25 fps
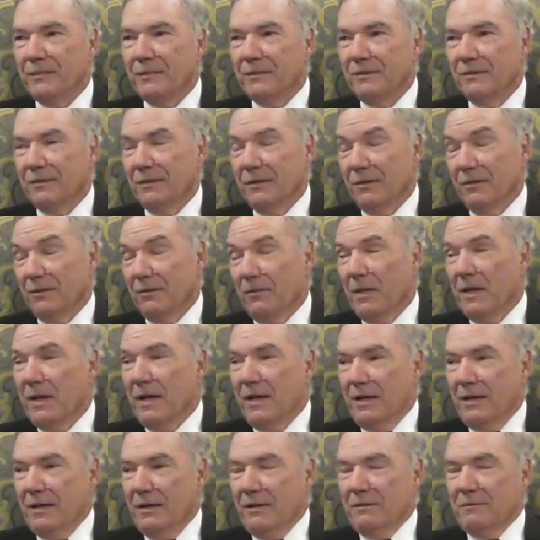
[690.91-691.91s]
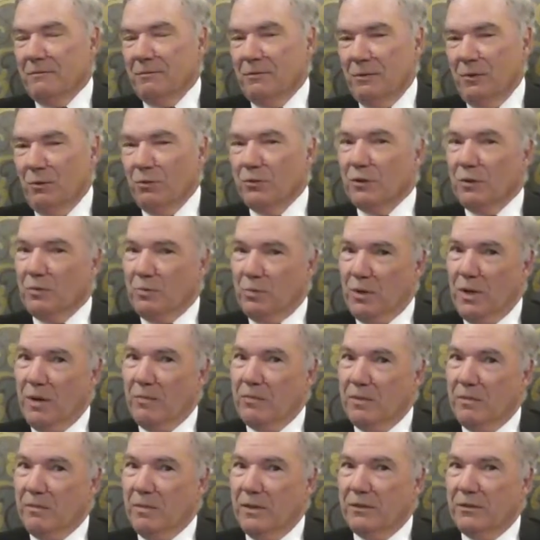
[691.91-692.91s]
So those are
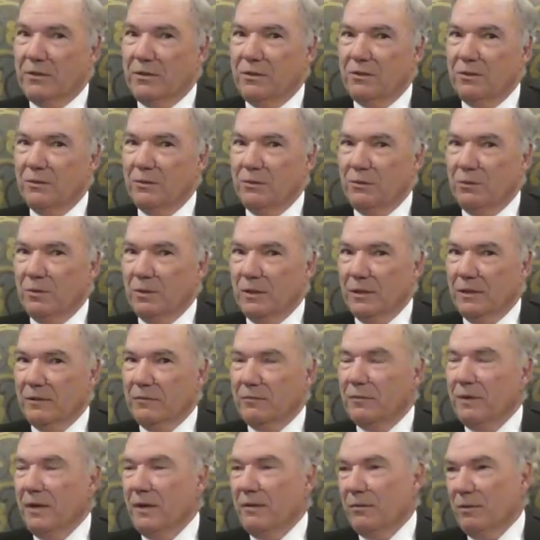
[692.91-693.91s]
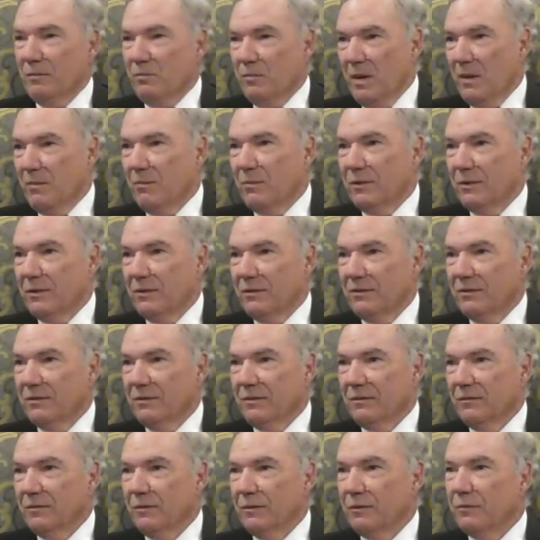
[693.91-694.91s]
probably my two favorite memories
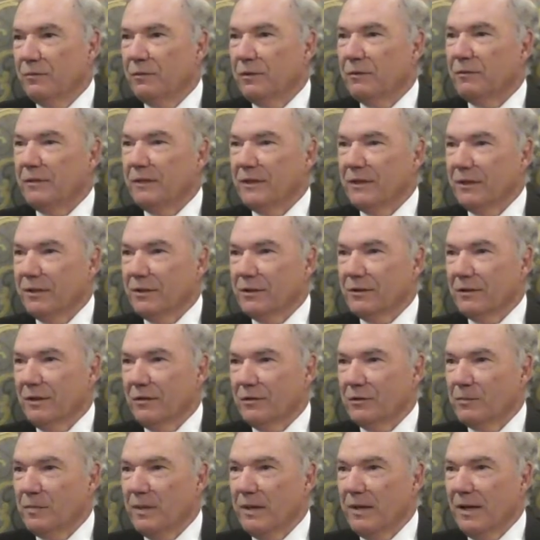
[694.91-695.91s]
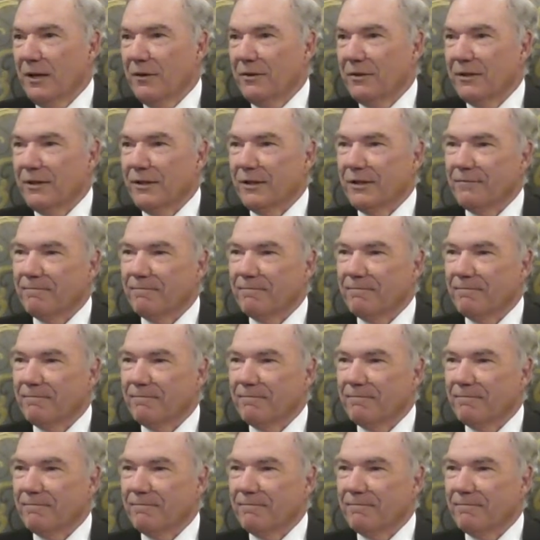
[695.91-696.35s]
of the 50 years I spent out here.